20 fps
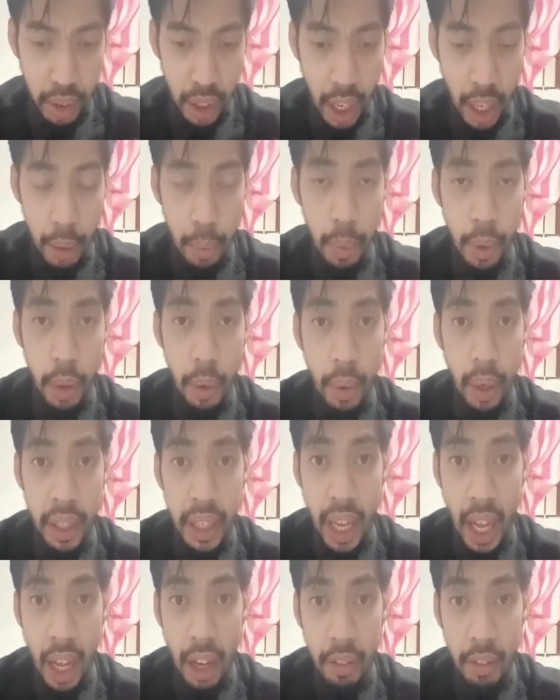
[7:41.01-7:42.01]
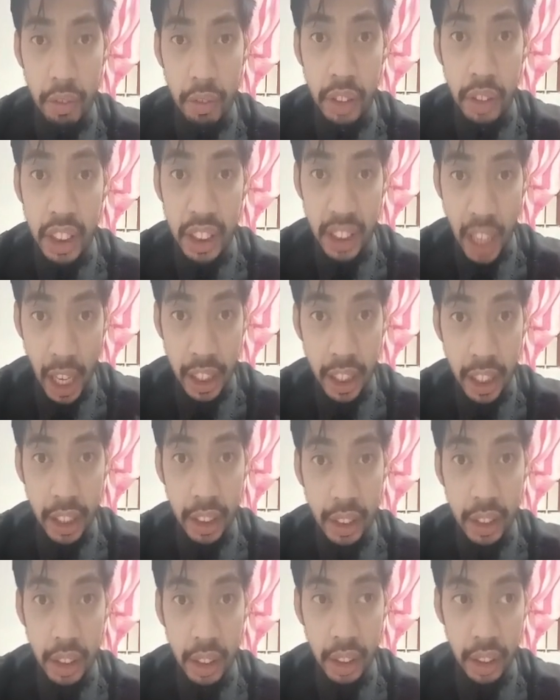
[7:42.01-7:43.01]
and we already have
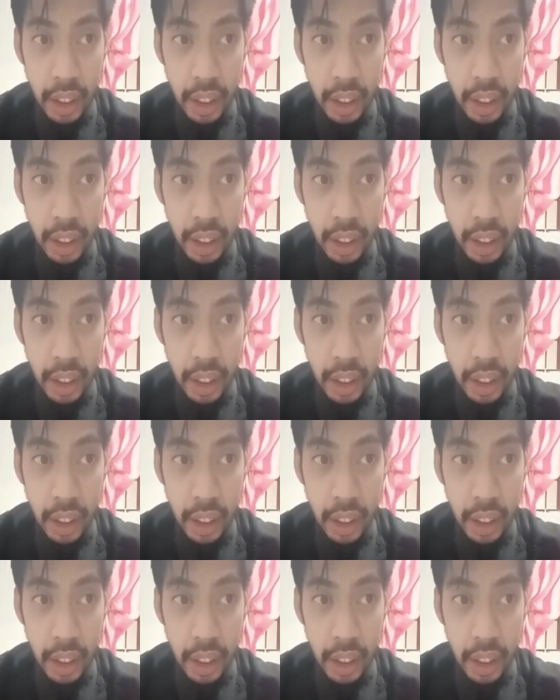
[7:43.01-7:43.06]
decided.